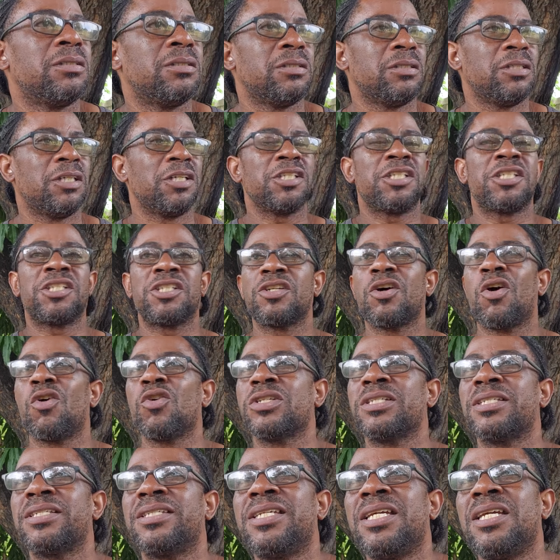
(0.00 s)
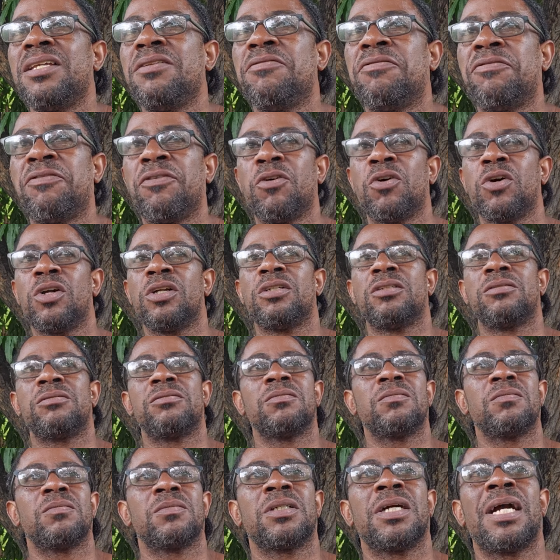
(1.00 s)
You're so sinful.
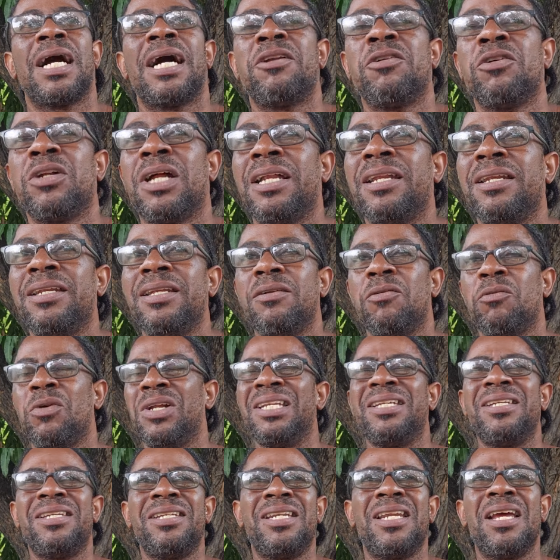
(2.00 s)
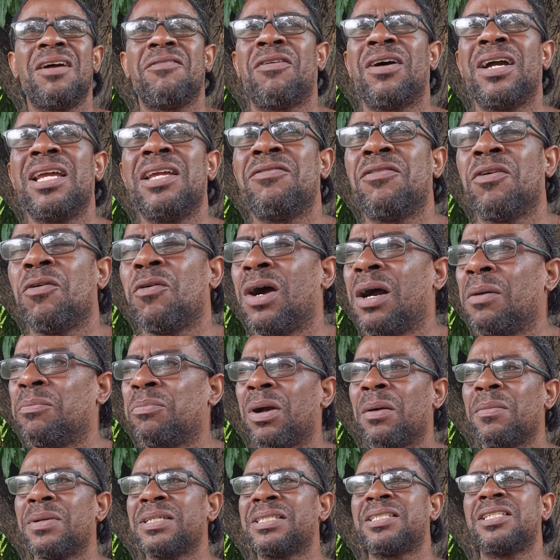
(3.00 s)
God will never even want
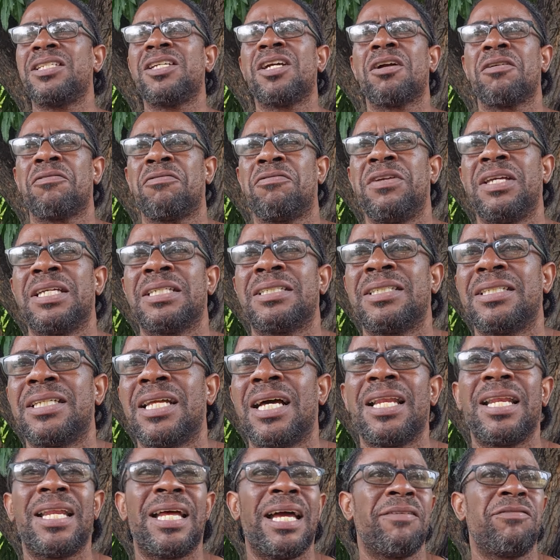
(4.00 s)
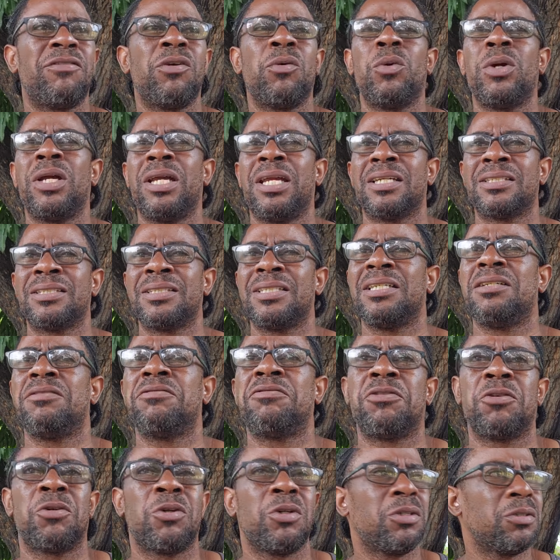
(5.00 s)
to see your face in our life the way you're
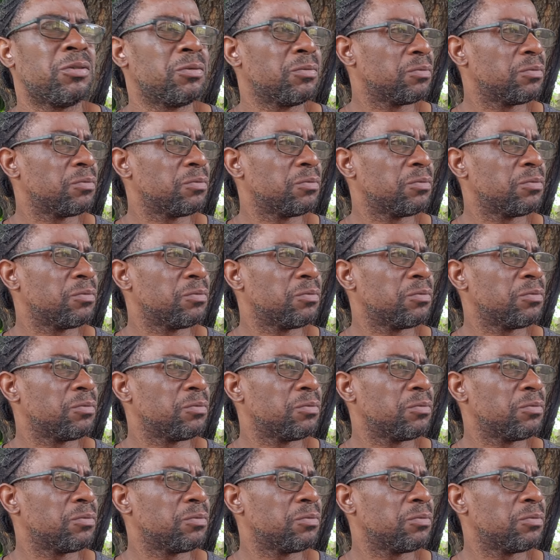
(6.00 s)
sinful.